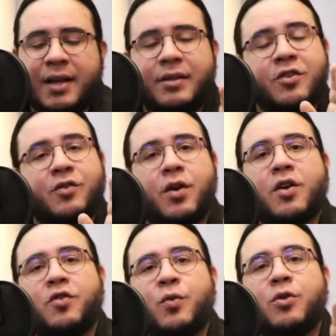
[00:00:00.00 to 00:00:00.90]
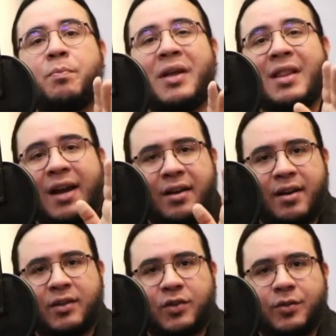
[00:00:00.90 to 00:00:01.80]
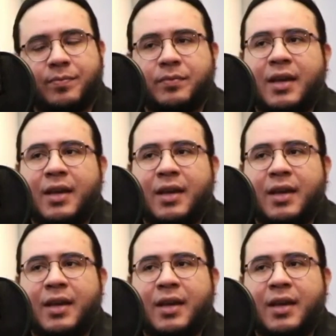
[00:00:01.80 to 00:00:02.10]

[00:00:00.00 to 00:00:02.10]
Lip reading: The structure will be like this.